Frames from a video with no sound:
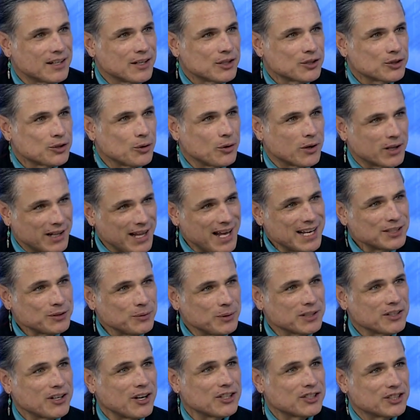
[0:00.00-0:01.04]
So a class
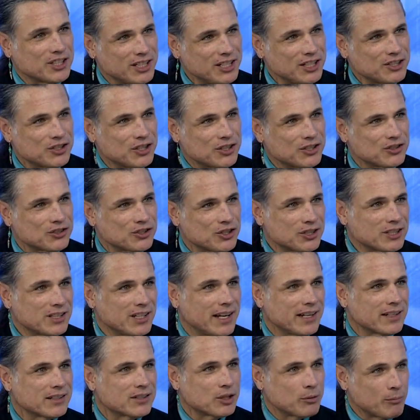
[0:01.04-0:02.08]
1 carcinogen, just
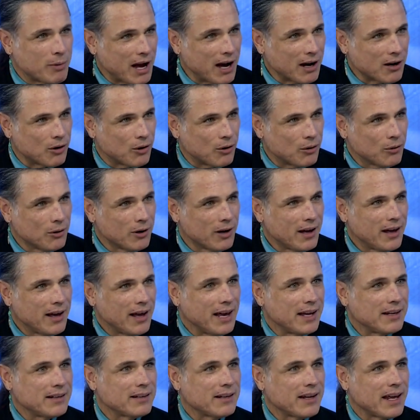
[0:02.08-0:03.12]
like tobacco
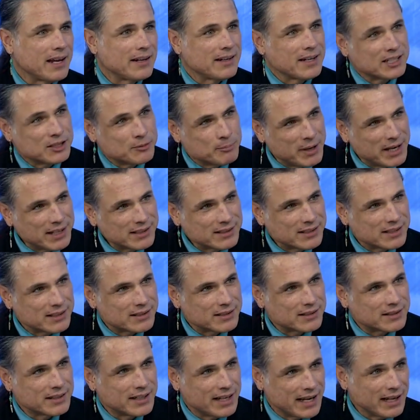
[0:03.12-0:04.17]
and
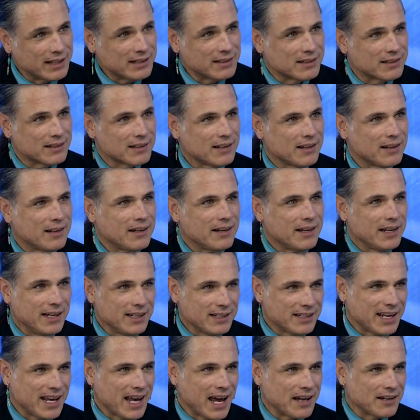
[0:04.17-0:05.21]
asbestos, yet in
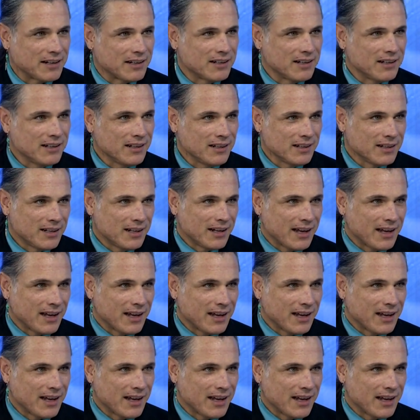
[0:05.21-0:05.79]
Canada,